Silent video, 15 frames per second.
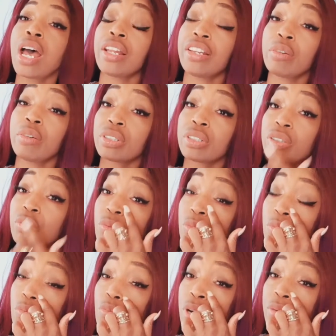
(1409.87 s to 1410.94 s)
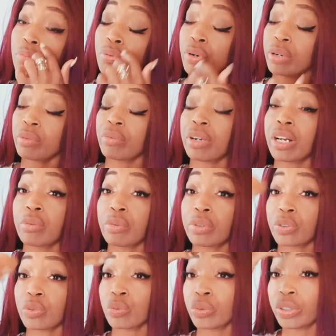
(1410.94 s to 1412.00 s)
There was one point when I
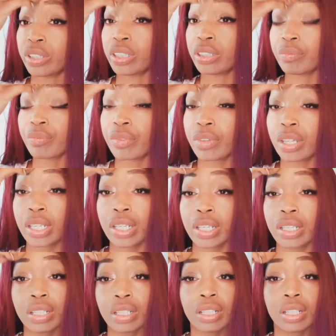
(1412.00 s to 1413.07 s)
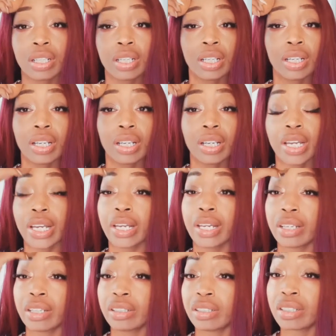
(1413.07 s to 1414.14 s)
was really thin,
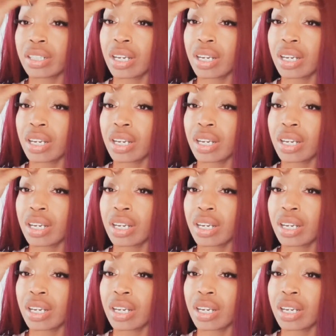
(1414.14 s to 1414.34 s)
and